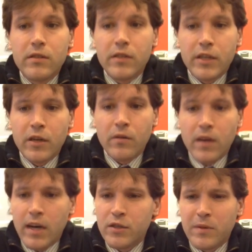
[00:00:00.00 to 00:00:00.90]
There you go.
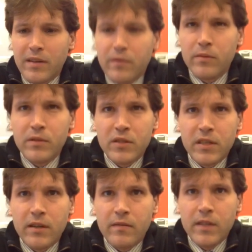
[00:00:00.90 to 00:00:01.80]
I just want to confirm that you
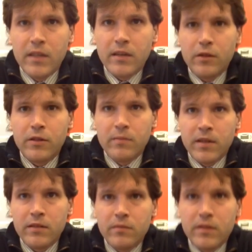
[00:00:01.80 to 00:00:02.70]
still have the 30
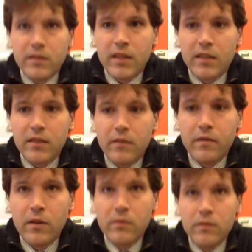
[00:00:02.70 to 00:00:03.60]
minutes we discussed on the
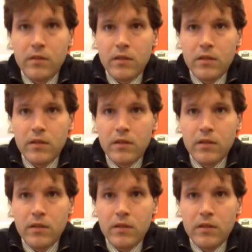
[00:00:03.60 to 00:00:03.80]
phone.